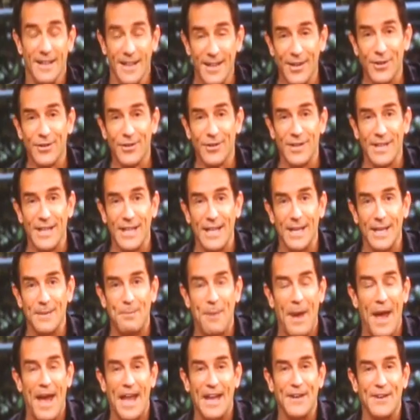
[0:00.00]
Clearly,
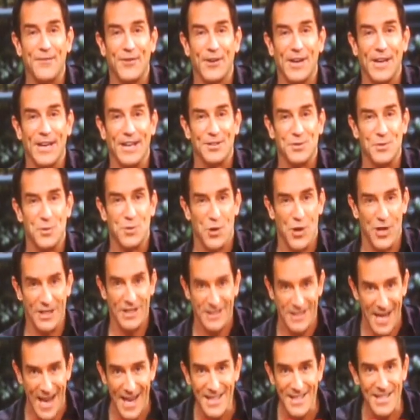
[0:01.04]
Patti forgets we're on
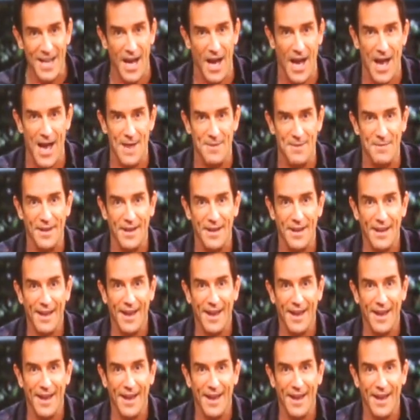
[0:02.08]
daytime